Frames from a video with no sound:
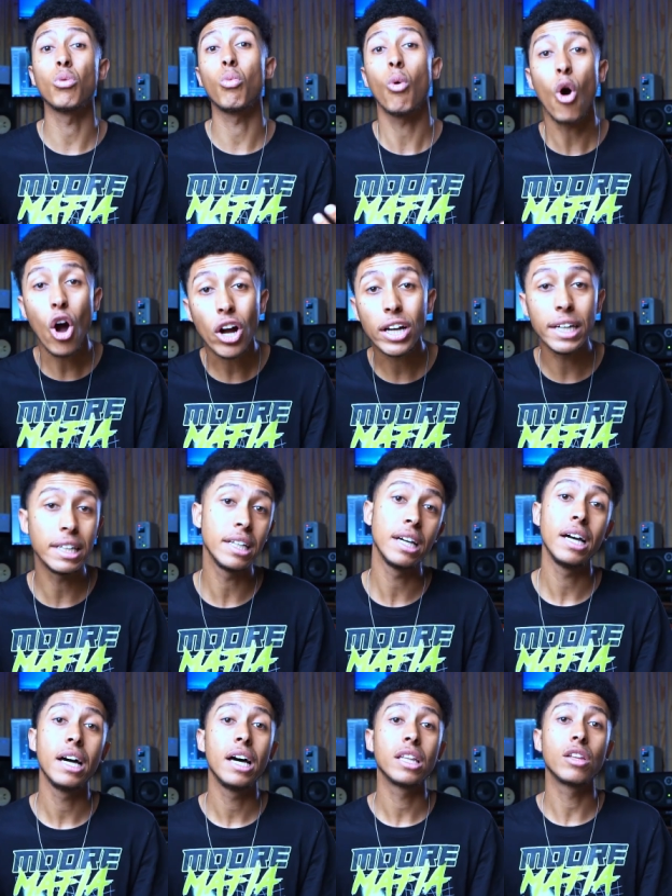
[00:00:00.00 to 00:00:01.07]
work it,
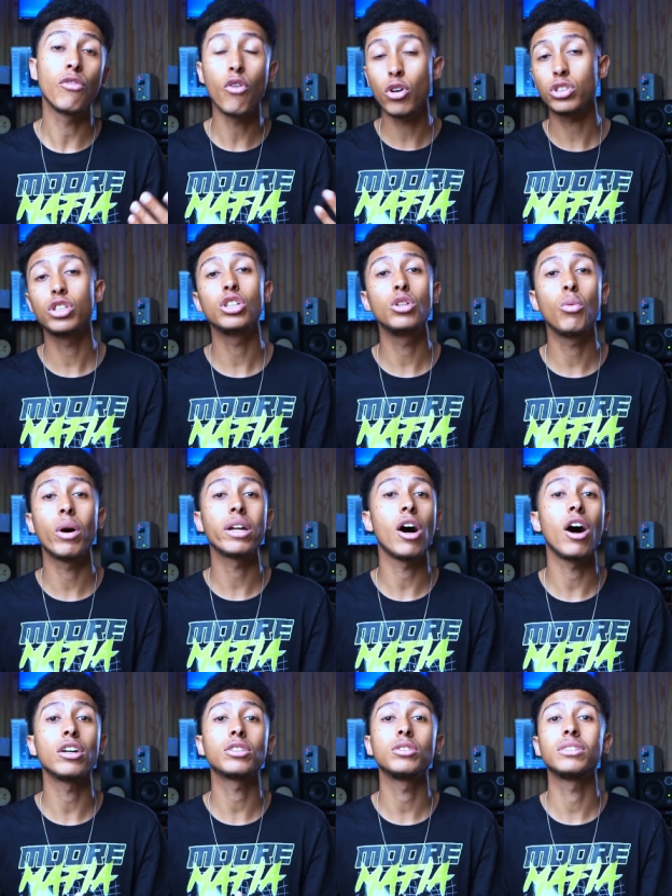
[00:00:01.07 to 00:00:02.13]
the first thing you want to
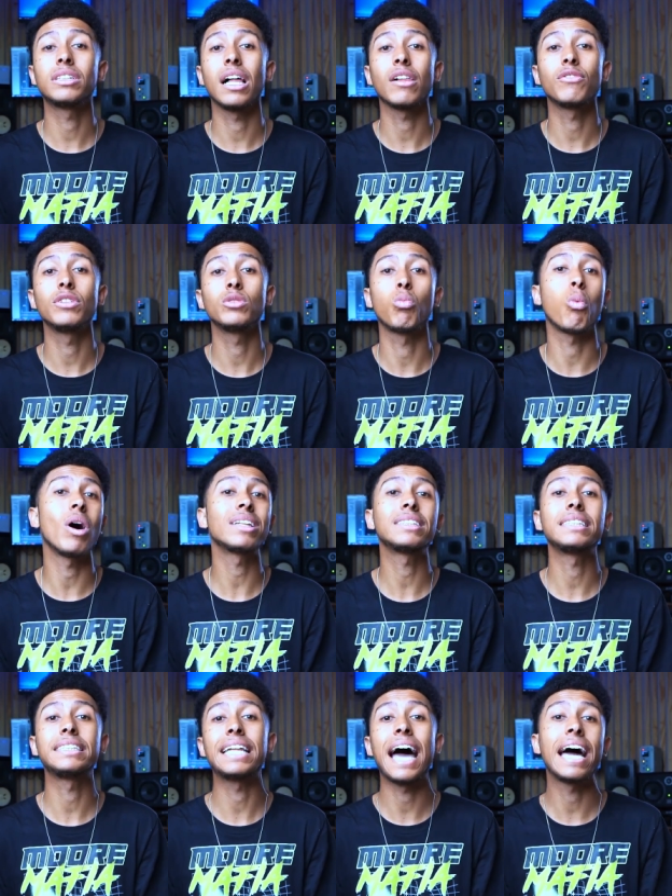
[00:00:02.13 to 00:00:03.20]
ask yourself is, what
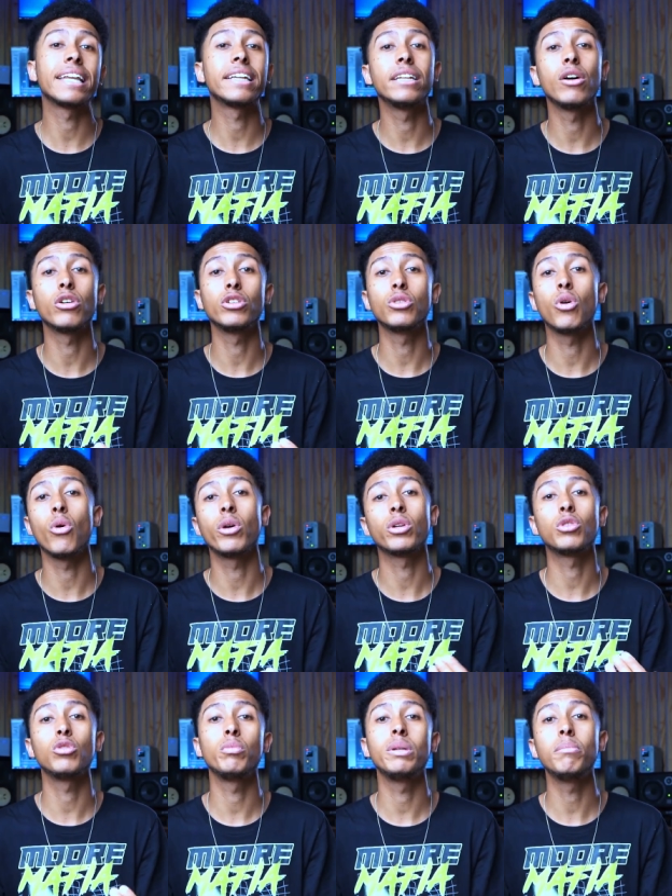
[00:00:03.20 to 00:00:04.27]
standard are you going
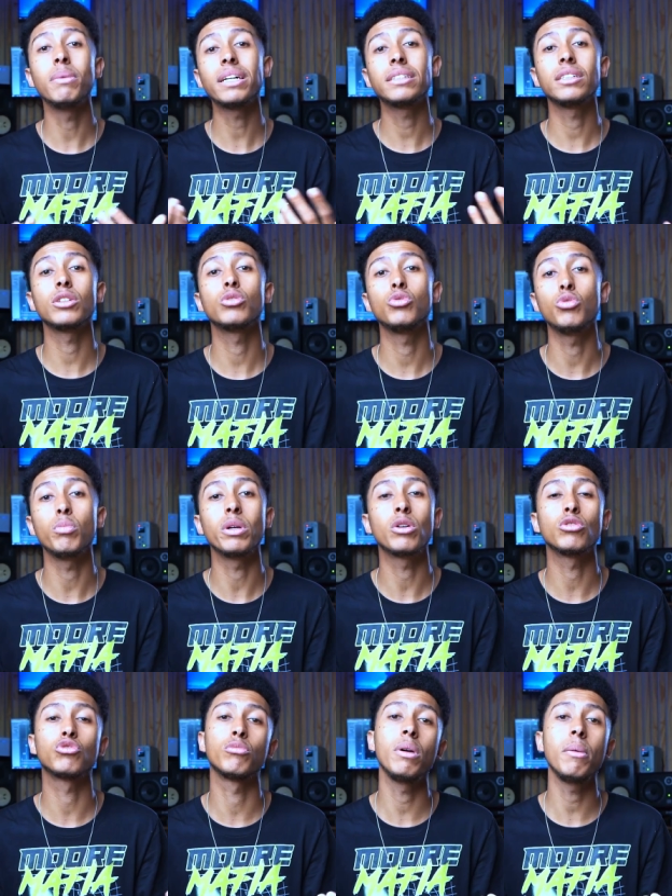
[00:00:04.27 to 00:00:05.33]
to be mixing to?
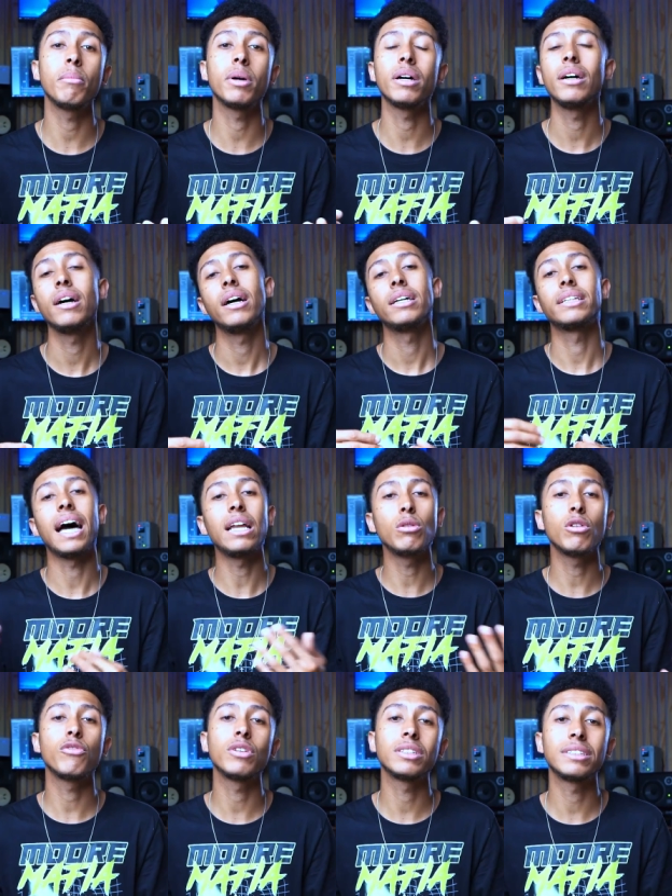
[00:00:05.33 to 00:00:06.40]
Because remember, the
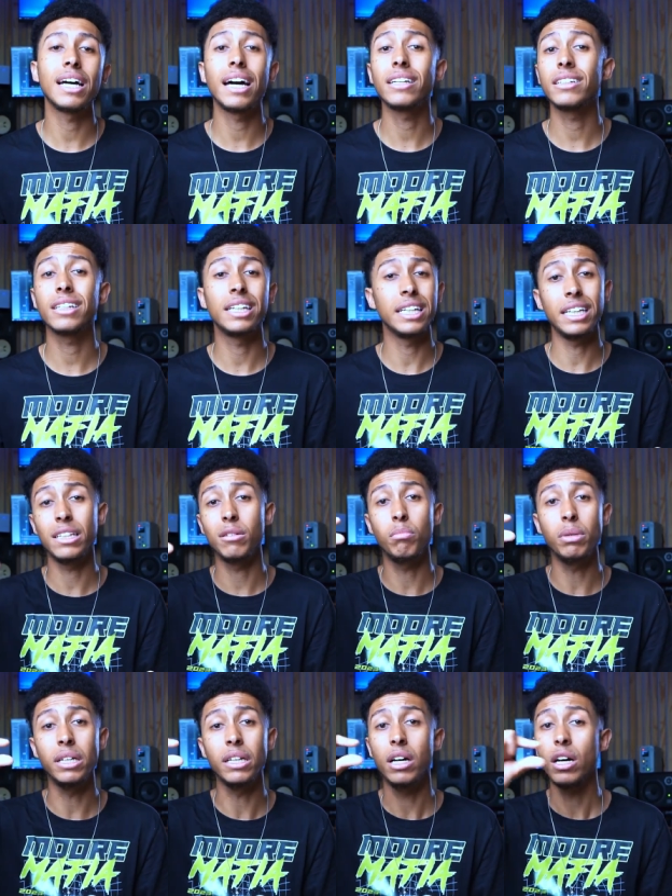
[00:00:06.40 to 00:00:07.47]
LUFS standard can either
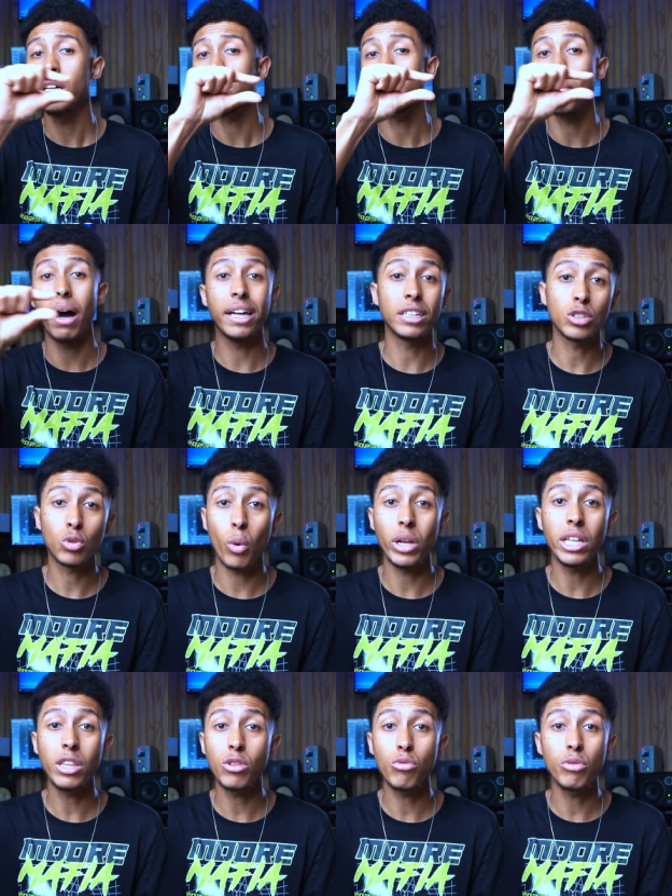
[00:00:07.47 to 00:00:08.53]
be to
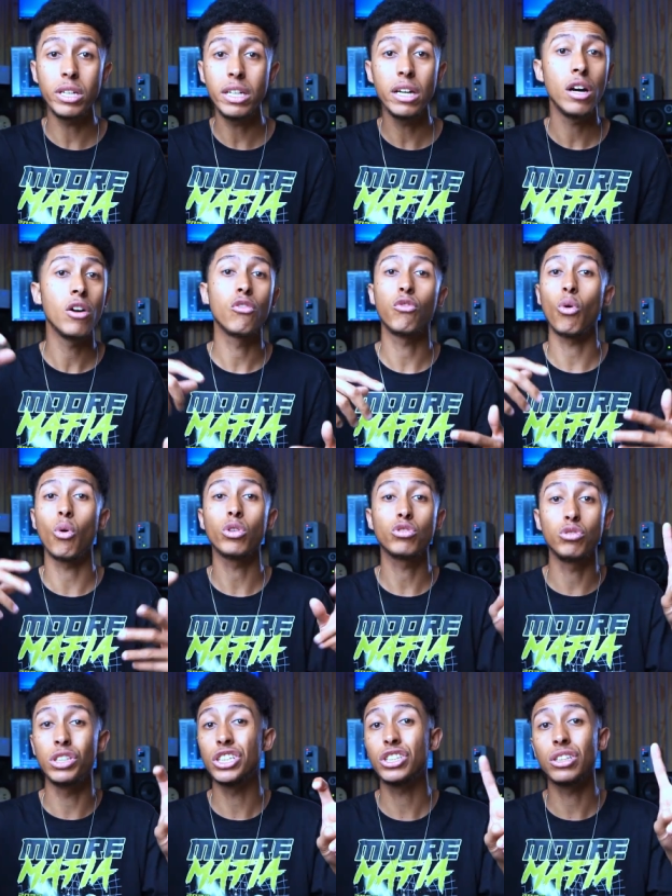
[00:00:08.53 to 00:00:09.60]
-23 for
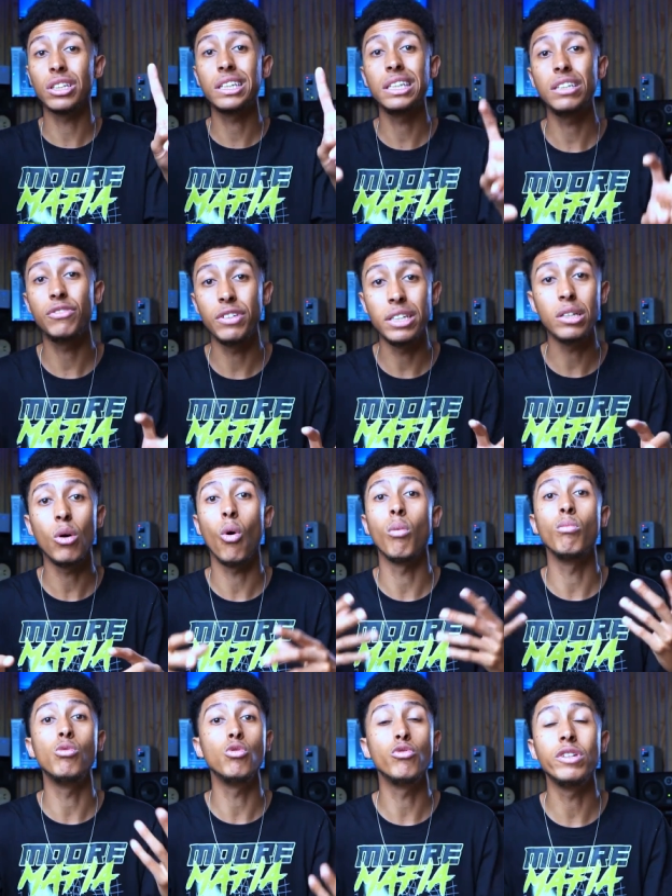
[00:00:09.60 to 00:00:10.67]
traditional TV or
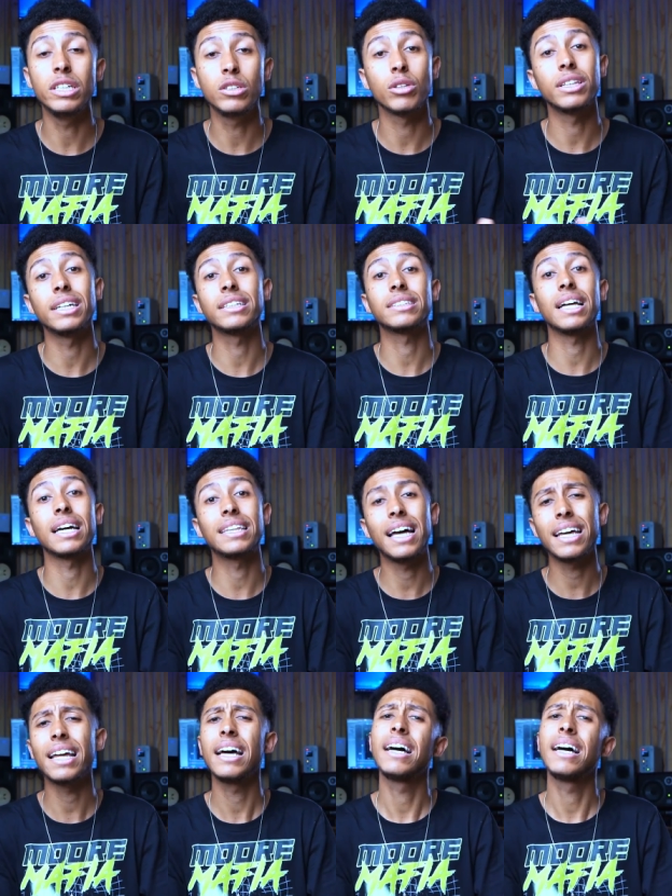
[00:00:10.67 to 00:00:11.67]
movies or things like that.